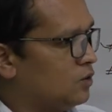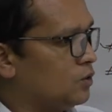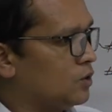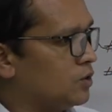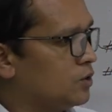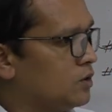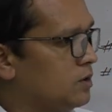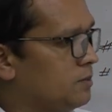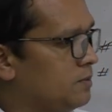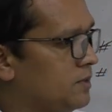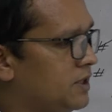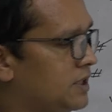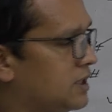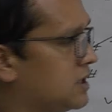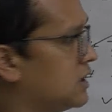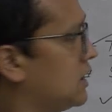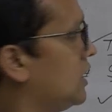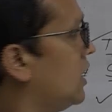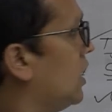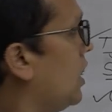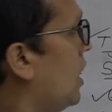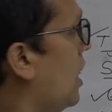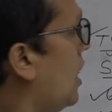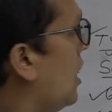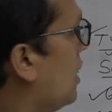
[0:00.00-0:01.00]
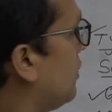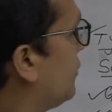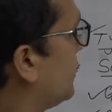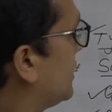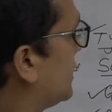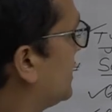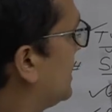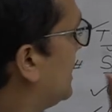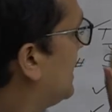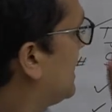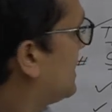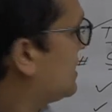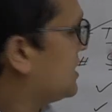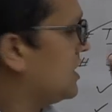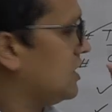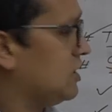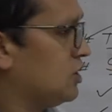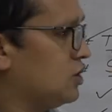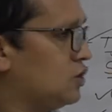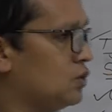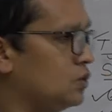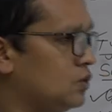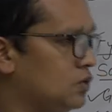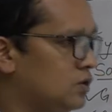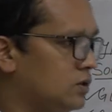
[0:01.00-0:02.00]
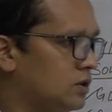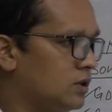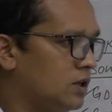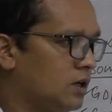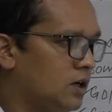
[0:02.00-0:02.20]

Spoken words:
we will meet with lesson 2.